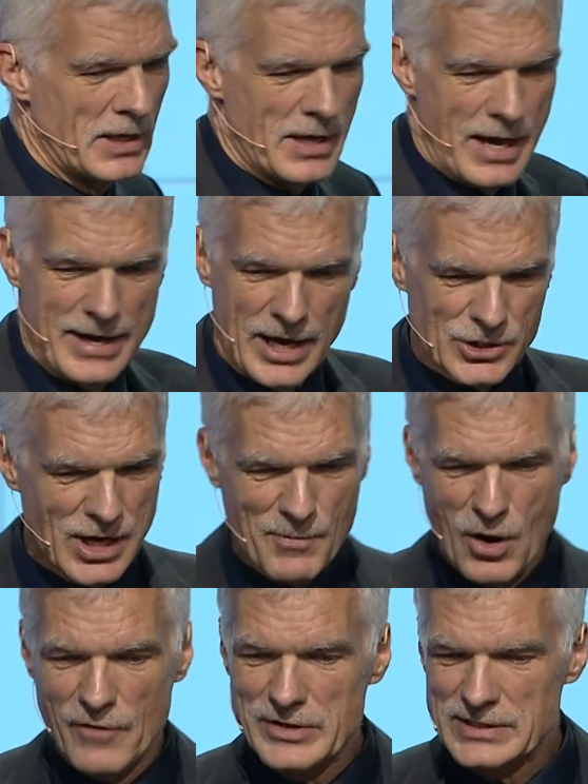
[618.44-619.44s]
And actually, I'm
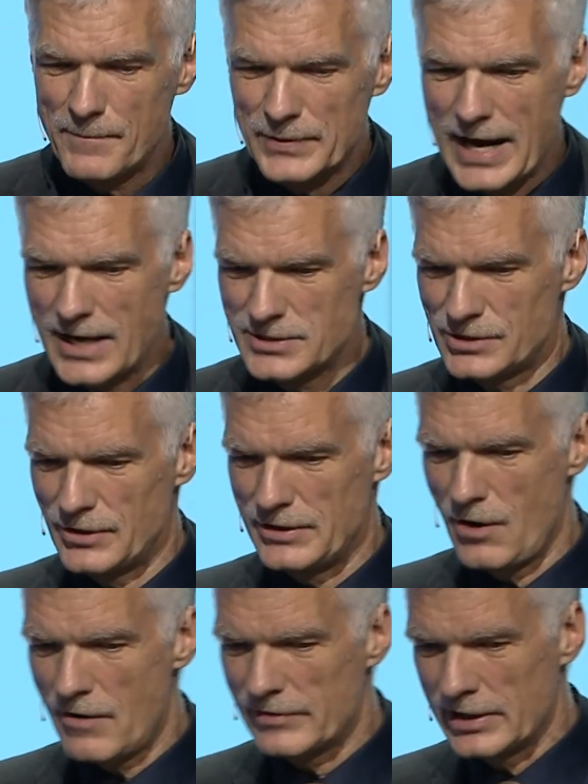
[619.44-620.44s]
always impressed. You're in
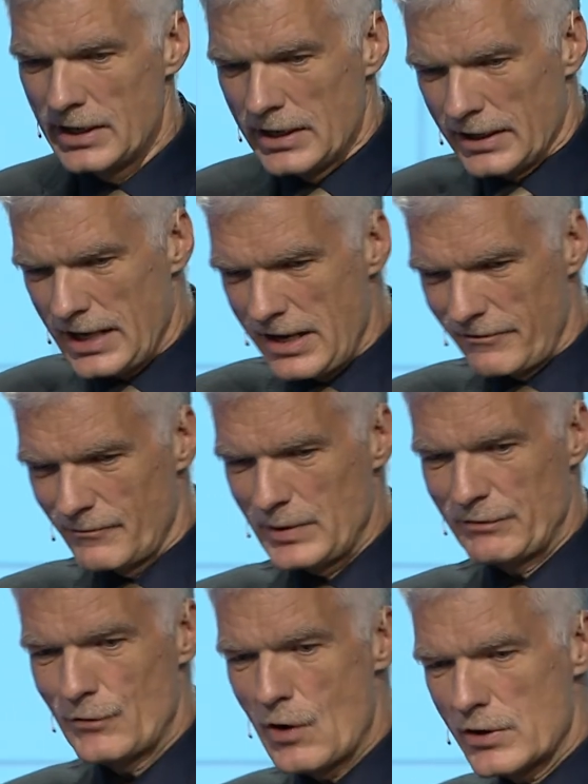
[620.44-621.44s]
Norway, even
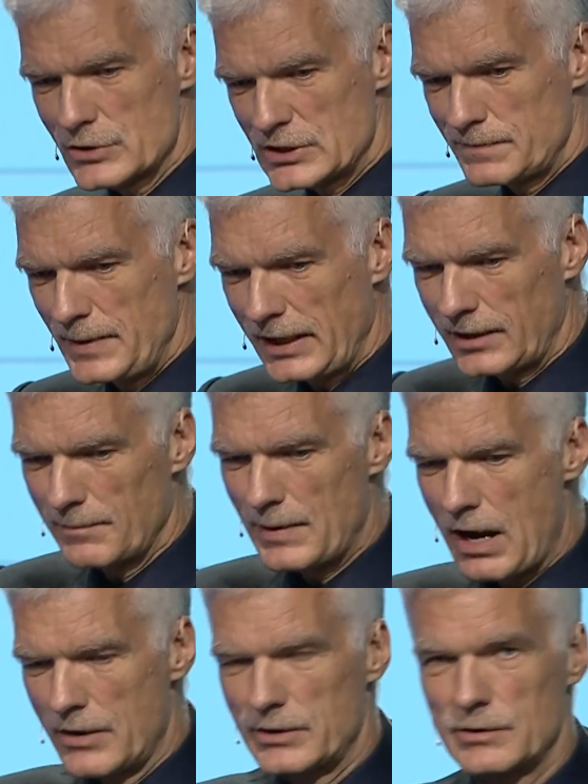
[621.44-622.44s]
before you speak
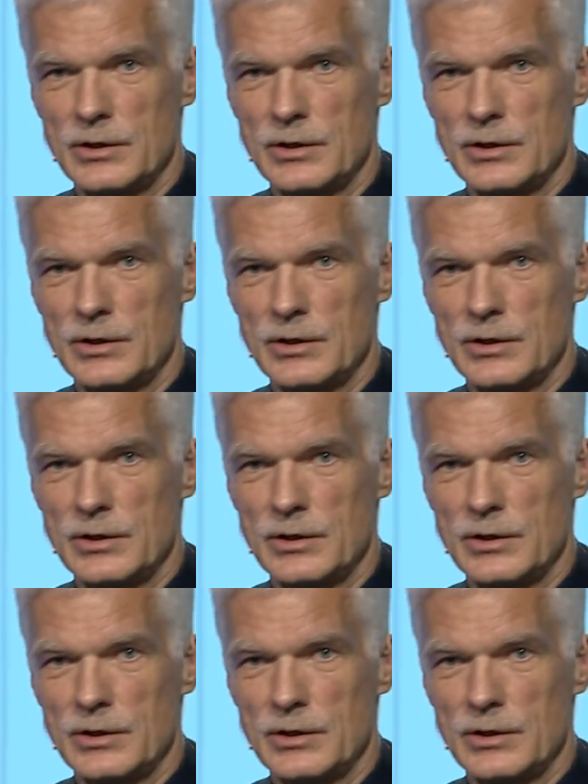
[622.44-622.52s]
about,